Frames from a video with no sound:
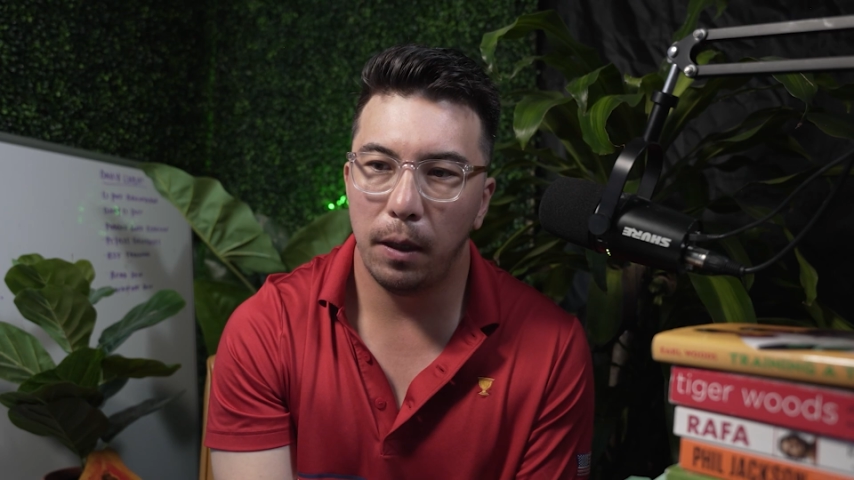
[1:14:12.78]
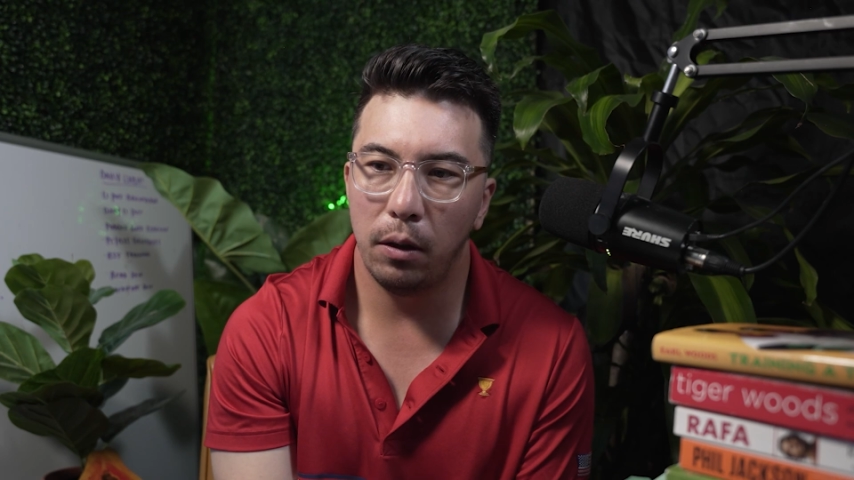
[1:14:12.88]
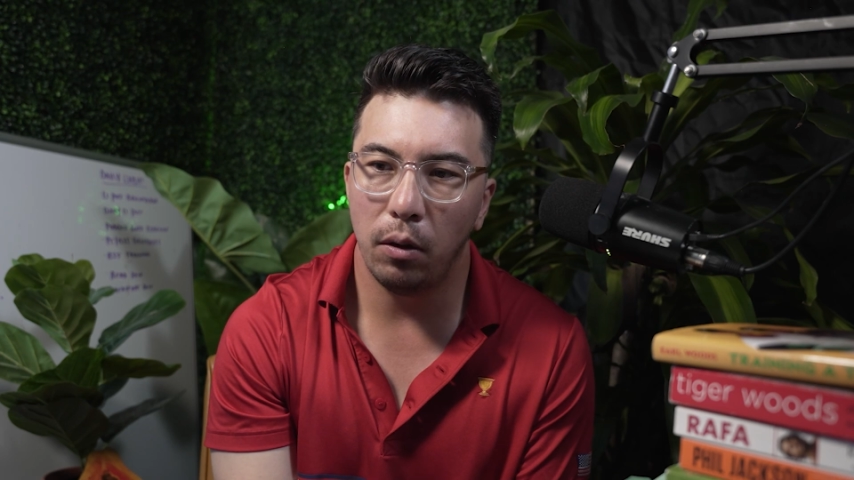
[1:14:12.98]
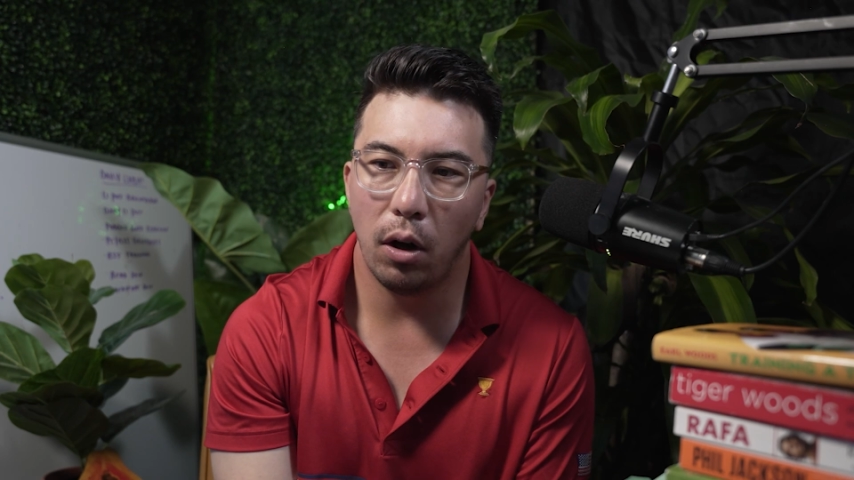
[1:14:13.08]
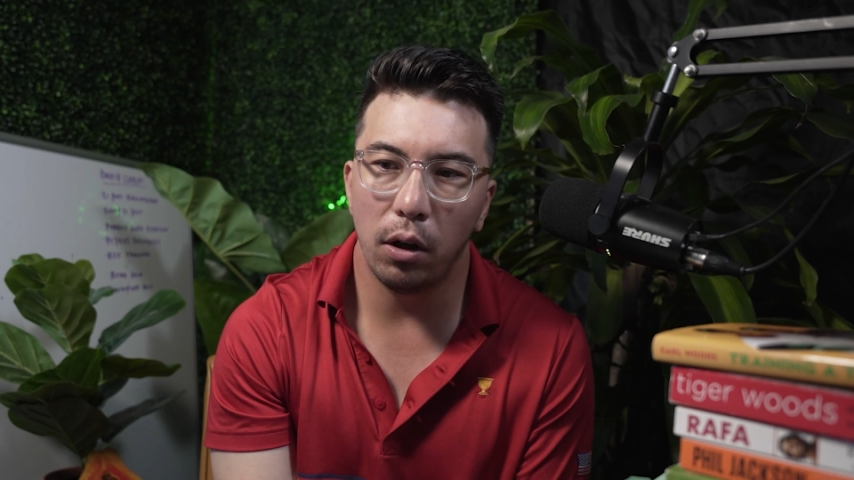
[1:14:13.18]

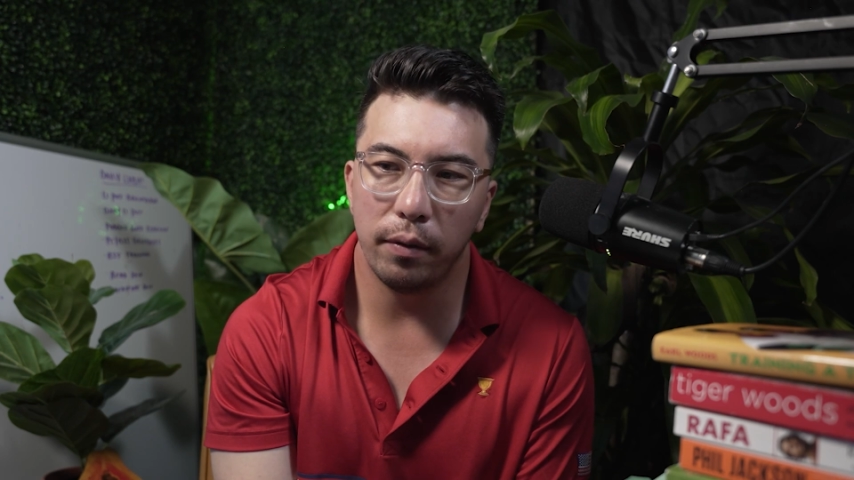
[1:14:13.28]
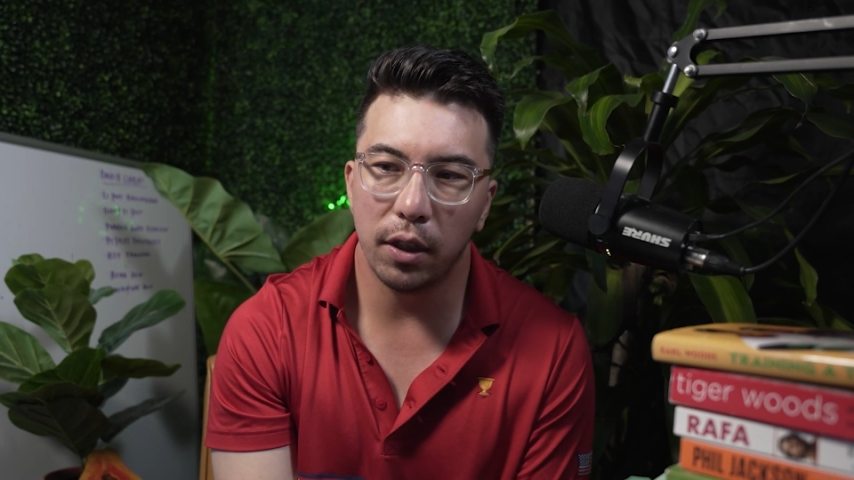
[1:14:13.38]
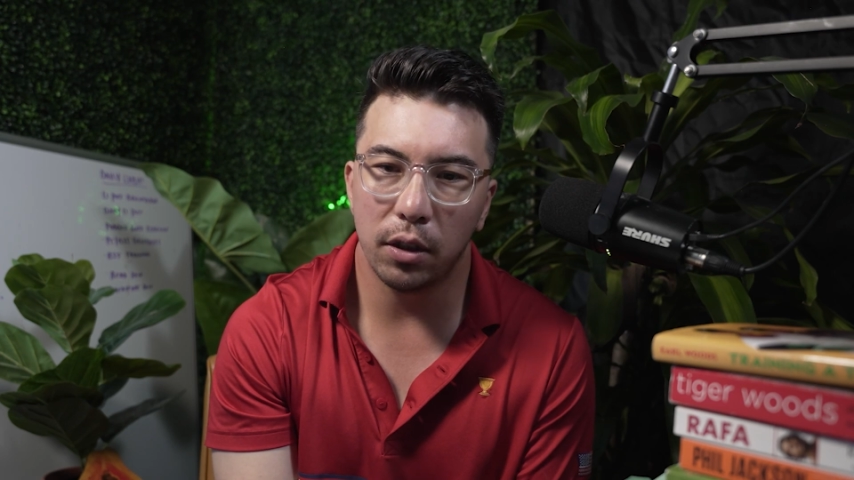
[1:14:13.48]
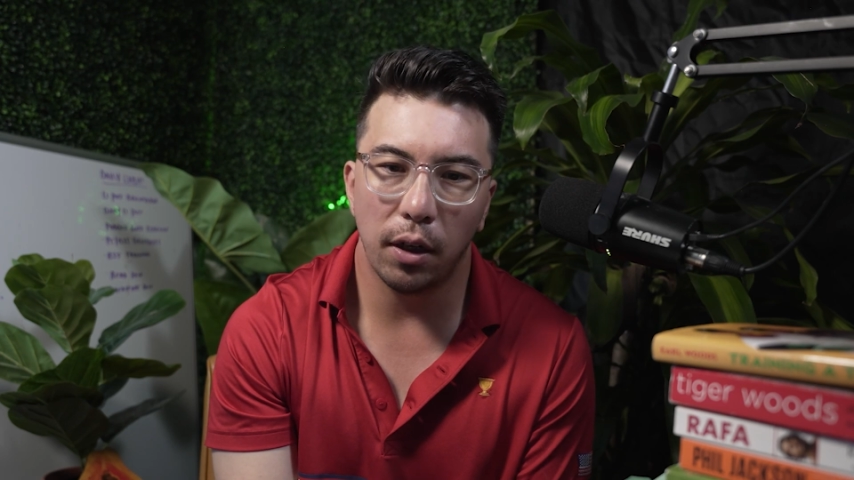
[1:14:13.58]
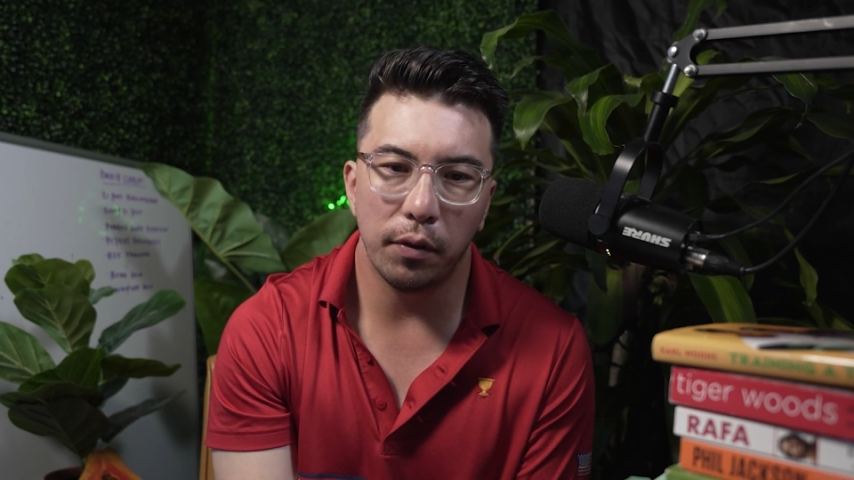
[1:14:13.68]
all of
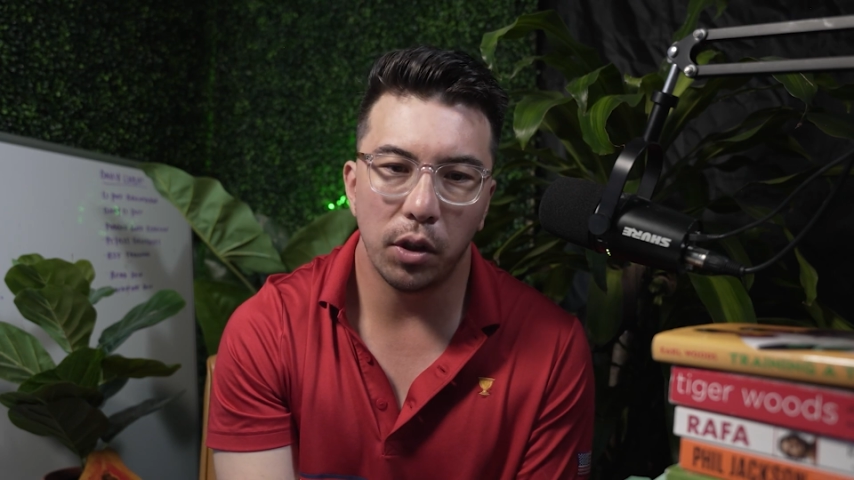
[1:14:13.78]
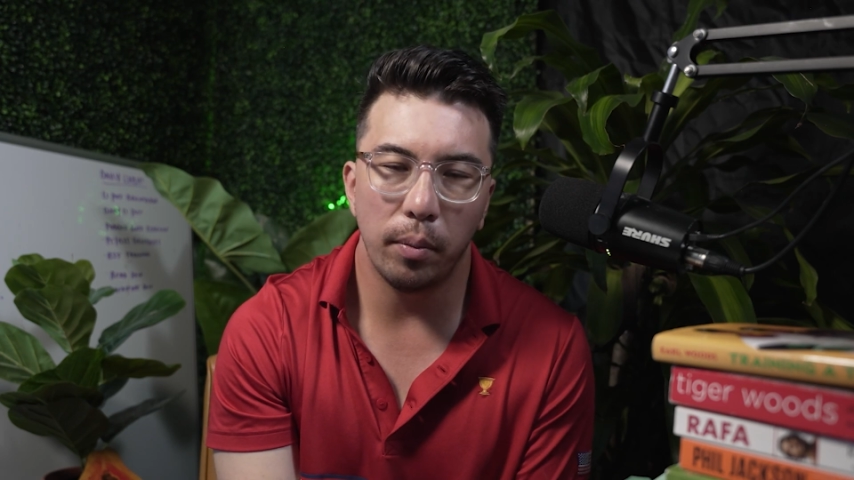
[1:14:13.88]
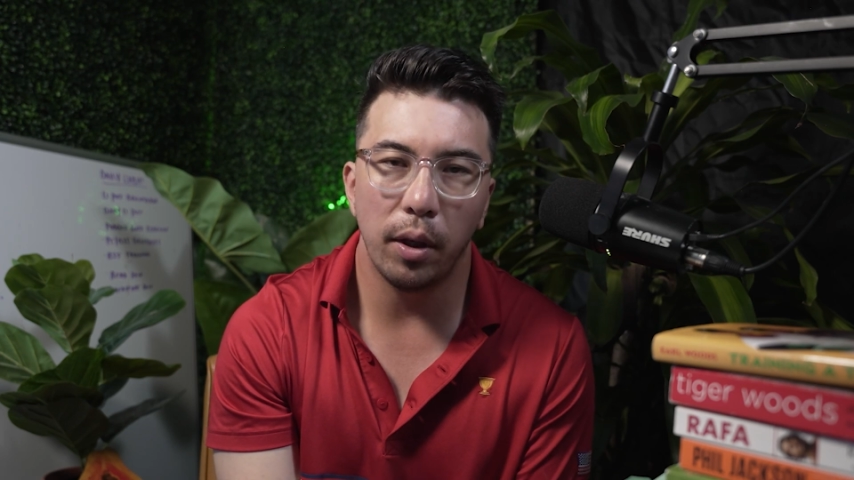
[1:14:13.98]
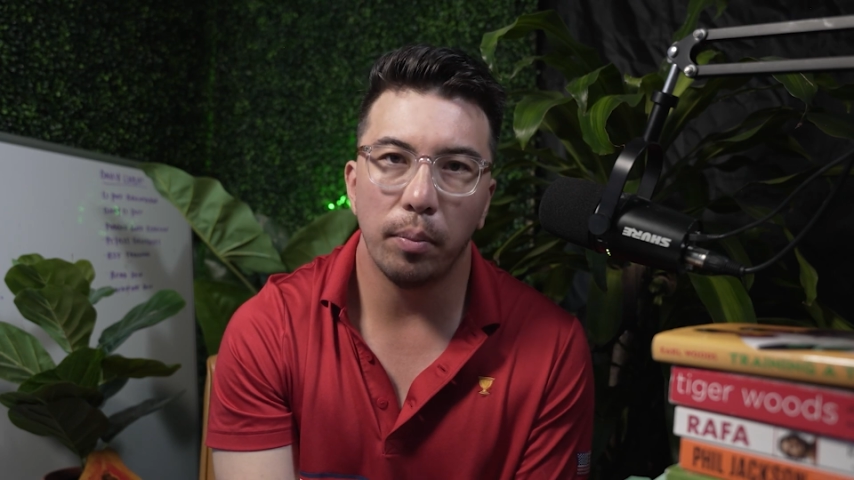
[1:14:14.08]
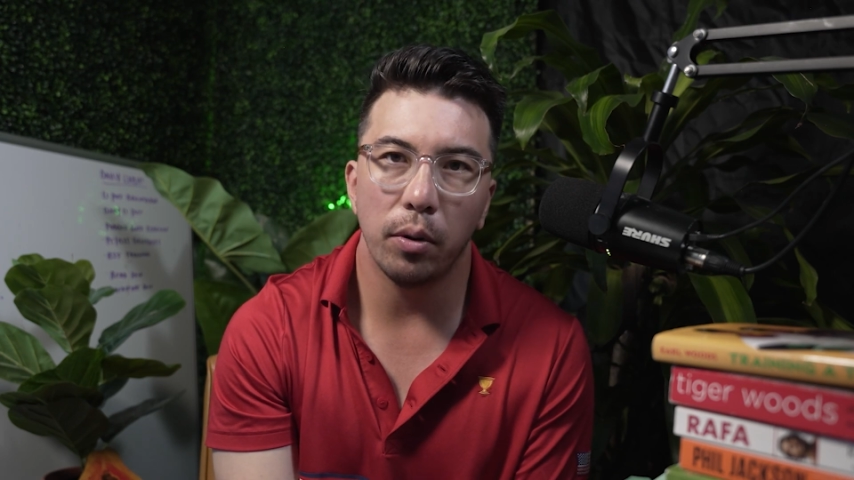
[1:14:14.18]
this stuff should be a